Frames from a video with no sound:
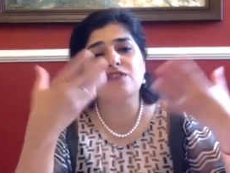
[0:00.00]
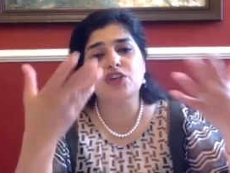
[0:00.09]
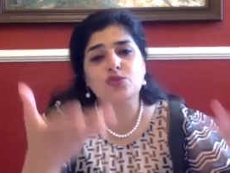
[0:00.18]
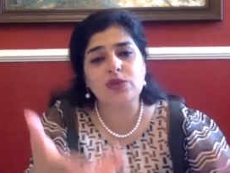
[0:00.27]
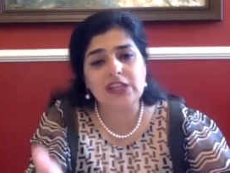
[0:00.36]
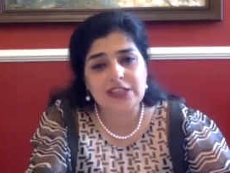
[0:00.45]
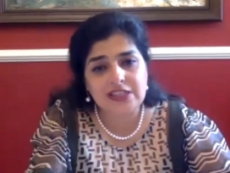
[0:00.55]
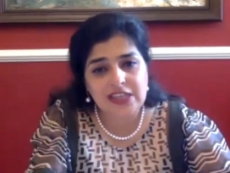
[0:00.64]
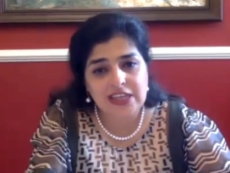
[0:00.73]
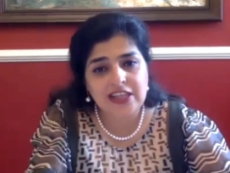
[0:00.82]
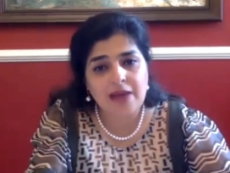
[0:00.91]
visually
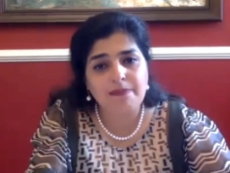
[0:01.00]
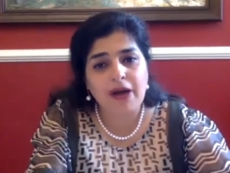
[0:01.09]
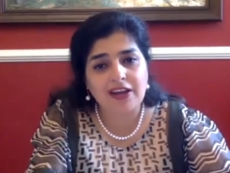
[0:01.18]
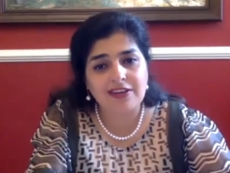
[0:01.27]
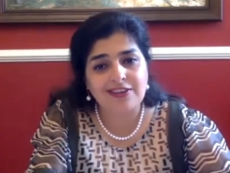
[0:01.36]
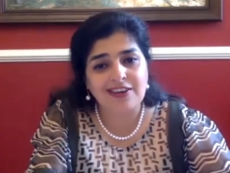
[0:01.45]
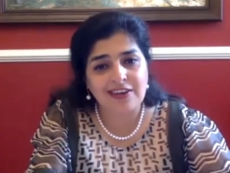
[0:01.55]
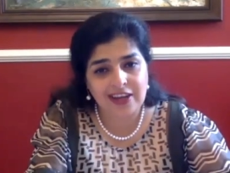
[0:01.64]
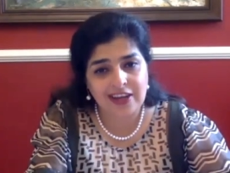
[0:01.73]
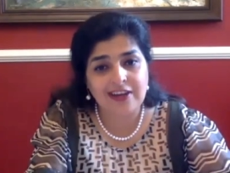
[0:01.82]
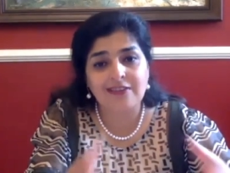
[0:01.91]
see their partner
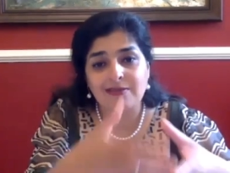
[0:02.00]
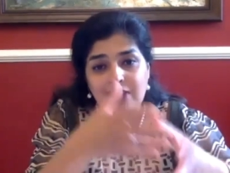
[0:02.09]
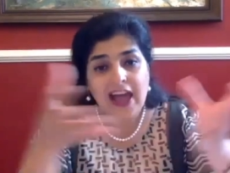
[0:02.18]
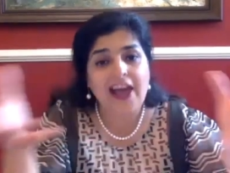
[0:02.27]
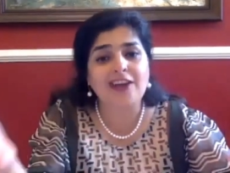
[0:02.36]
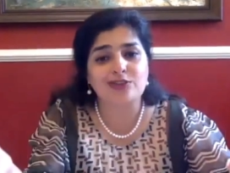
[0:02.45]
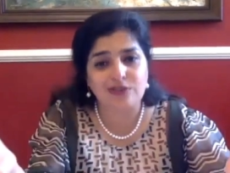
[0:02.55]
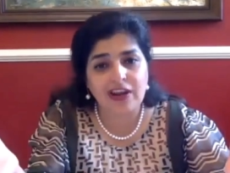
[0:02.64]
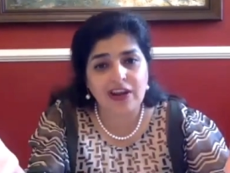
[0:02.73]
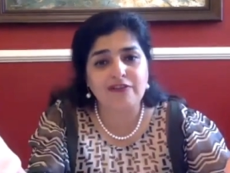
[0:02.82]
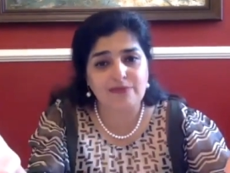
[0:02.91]
in the act of
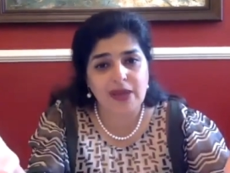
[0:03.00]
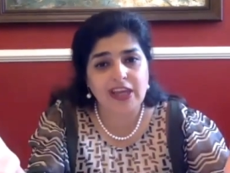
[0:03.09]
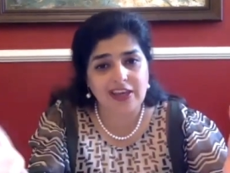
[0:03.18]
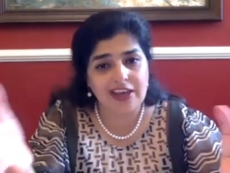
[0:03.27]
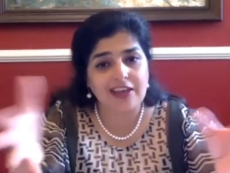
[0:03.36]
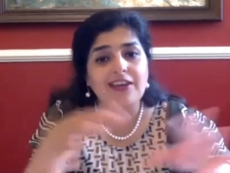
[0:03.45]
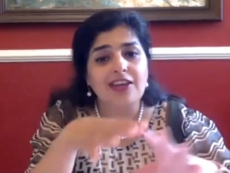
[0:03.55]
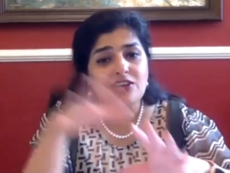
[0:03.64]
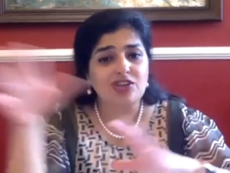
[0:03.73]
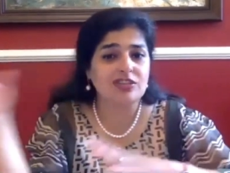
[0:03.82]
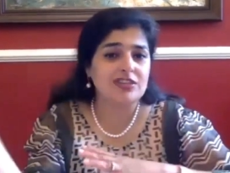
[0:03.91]
lovemaking,
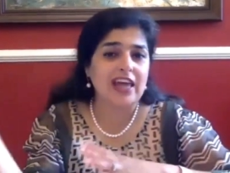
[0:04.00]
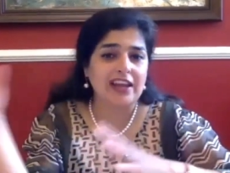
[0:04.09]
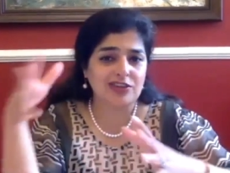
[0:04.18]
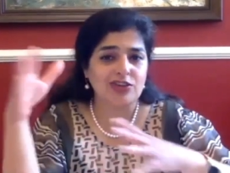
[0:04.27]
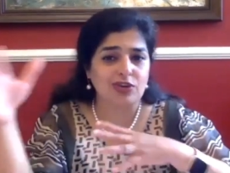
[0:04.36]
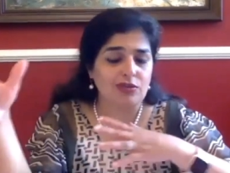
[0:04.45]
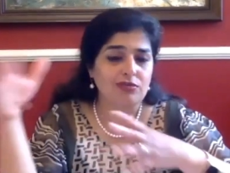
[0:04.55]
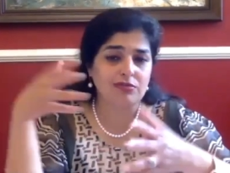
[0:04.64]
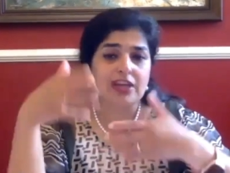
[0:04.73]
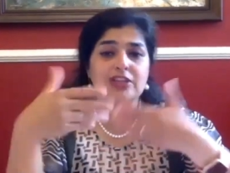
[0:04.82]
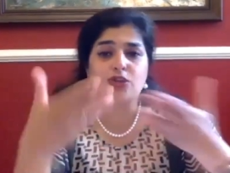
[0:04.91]
just that, you know,
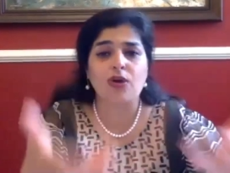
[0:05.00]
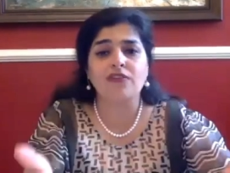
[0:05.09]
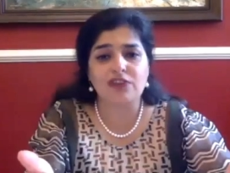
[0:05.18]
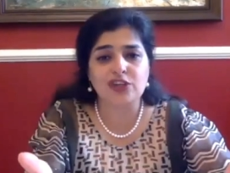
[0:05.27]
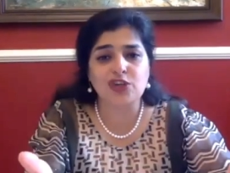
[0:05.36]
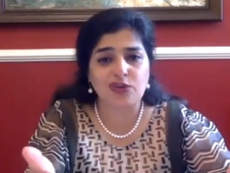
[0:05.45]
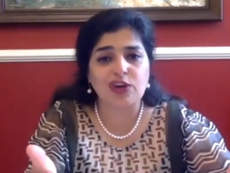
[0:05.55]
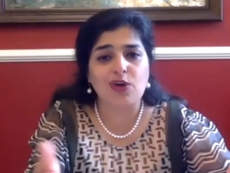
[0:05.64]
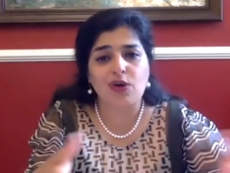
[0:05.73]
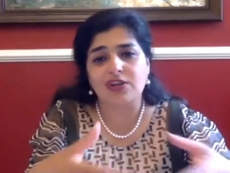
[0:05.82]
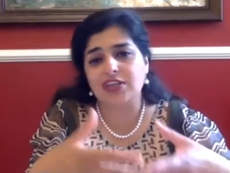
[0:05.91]
it's on video
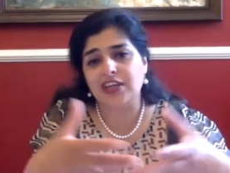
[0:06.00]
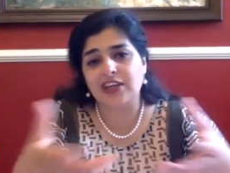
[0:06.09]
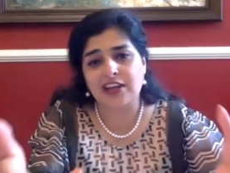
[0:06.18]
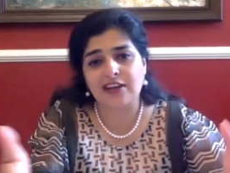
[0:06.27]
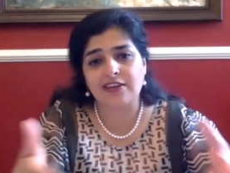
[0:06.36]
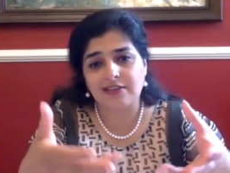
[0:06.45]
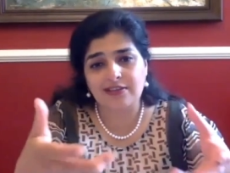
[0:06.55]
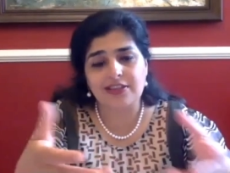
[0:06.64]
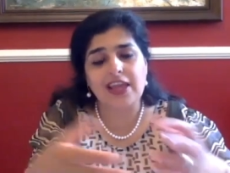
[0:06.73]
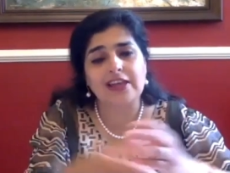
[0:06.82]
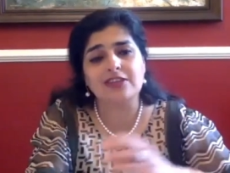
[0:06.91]
recording and
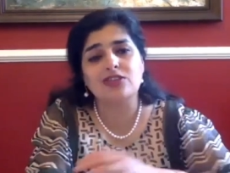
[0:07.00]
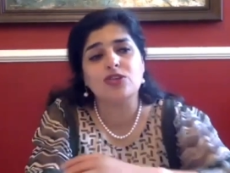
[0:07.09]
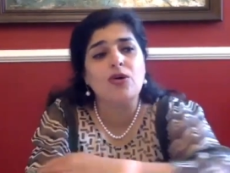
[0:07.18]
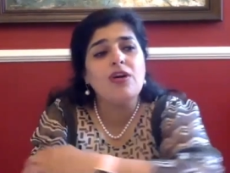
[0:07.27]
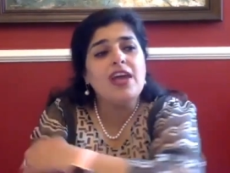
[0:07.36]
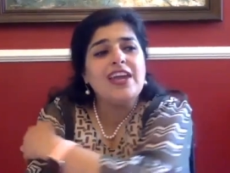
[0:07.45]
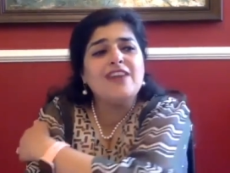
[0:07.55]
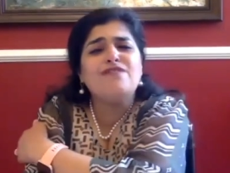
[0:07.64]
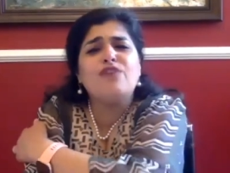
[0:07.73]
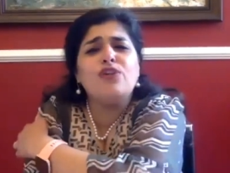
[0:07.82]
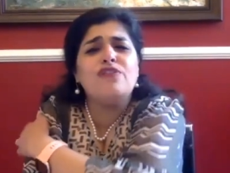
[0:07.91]
things. So
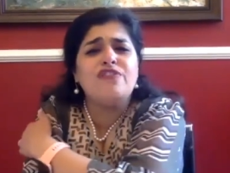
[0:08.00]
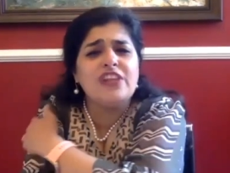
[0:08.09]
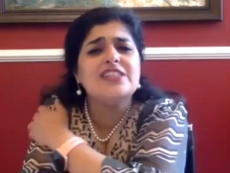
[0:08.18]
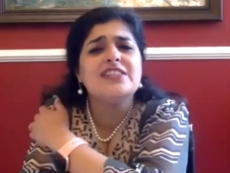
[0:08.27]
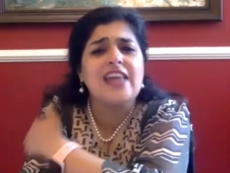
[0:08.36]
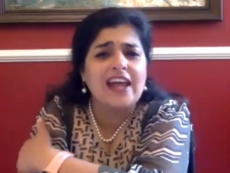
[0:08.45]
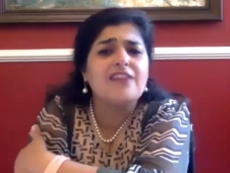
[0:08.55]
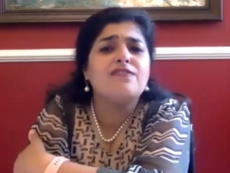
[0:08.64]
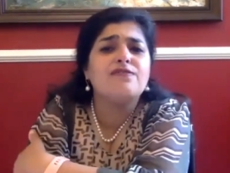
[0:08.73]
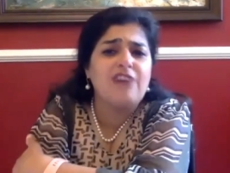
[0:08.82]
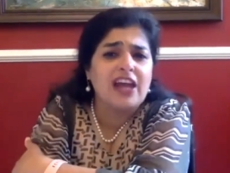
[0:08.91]
it fulfills that
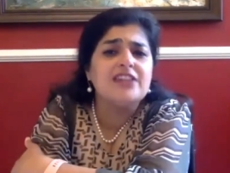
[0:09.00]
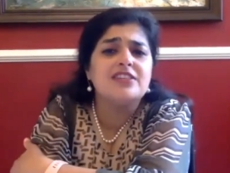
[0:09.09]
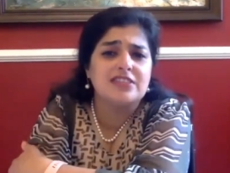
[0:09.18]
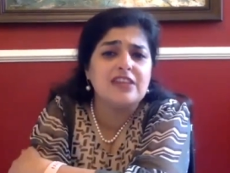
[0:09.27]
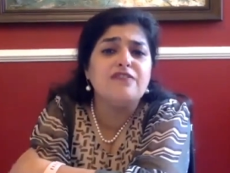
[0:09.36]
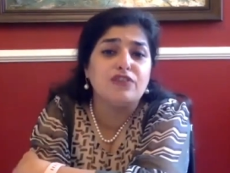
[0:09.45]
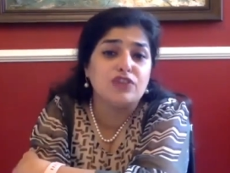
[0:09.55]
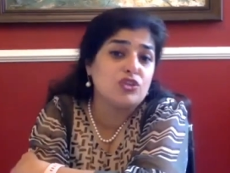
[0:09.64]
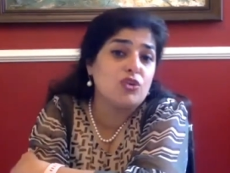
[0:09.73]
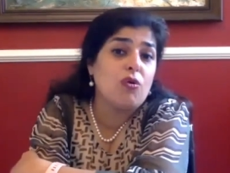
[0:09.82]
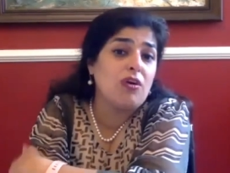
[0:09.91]
fantasy for
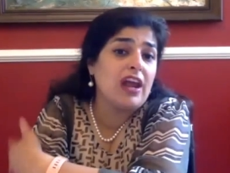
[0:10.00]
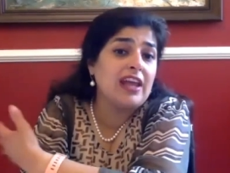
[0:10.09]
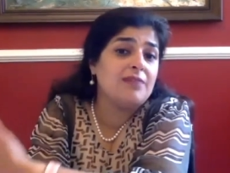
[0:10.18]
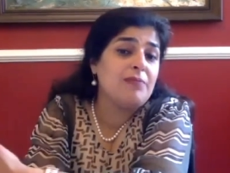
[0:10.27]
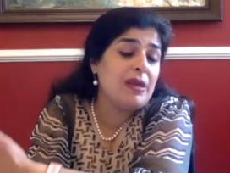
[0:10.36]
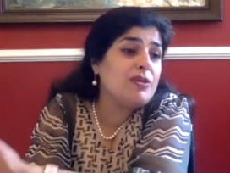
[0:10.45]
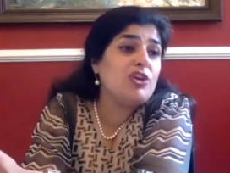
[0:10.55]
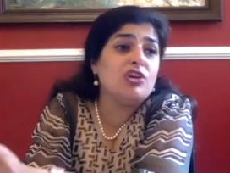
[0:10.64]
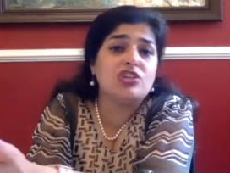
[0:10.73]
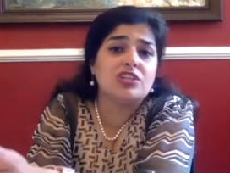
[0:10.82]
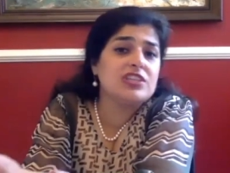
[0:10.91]
sure. And maybe
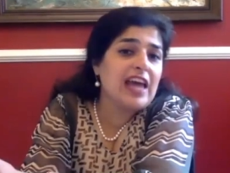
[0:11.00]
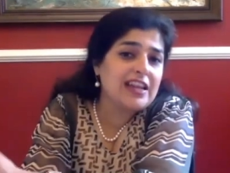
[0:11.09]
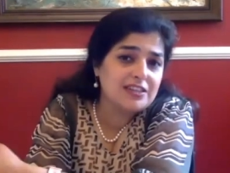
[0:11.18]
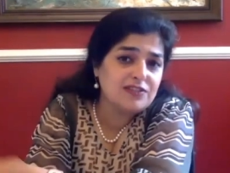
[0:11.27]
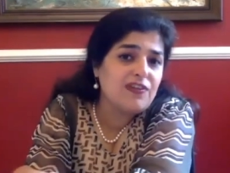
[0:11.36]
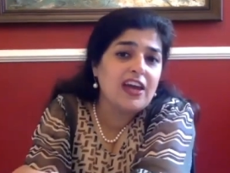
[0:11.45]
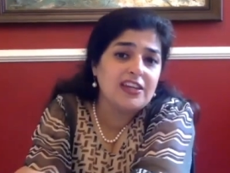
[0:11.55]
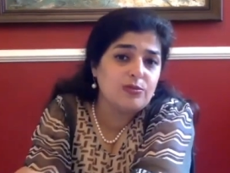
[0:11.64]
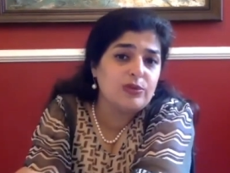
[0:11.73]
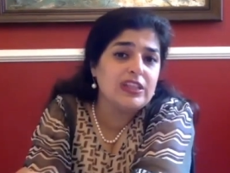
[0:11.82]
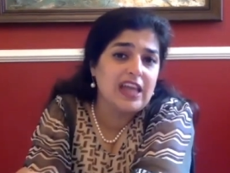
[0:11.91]
you're just satisfied
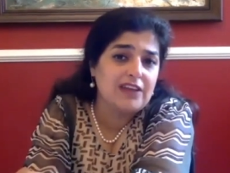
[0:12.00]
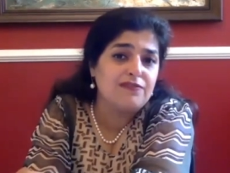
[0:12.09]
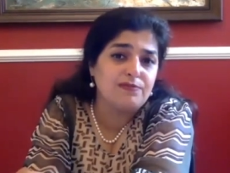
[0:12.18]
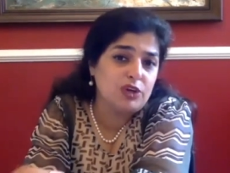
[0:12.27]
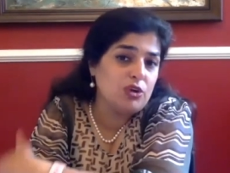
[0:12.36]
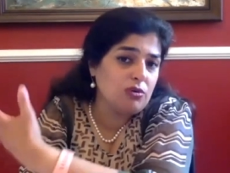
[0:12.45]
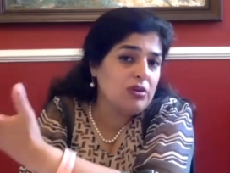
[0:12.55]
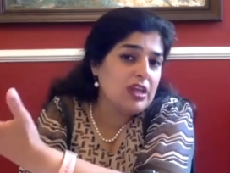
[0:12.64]
with that, you know,